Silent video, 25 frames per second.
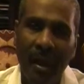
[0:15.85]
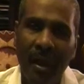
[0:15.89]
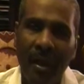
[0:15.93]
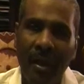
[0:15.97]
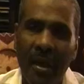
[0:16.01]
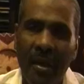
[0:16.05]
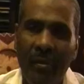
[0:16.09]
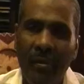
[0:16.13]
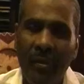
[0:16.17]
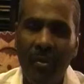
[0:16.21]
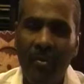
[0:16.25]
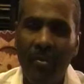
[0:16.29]

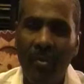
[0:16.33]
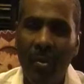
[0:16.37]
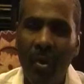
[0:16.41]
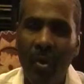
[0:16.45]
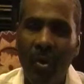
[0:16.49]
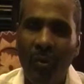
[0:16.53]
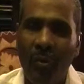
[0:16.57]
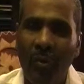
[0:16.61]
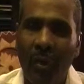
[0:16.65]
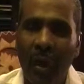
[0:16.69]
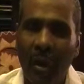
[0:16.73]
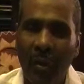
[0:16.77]
And even
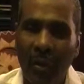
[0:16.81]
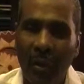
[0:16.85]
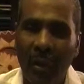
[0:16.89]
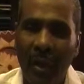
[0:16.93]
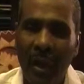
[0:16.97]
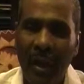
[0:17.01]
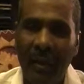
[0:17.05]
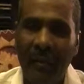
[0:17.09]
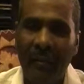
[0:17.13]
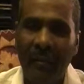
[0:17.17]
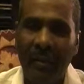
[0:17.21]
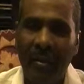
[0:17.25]
more for our
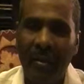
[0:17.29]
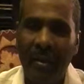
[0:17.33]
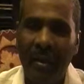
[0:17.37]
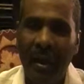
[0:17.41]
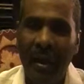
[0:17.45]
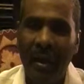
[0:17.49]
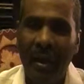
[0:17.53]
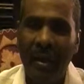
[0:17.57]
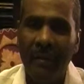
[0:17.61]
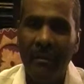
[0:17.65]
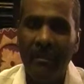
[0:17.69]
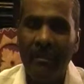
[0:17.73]
life
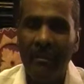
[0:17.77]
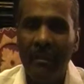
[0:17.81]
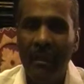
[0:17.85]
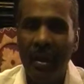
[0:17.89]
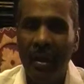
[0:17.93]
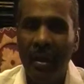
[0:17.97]
today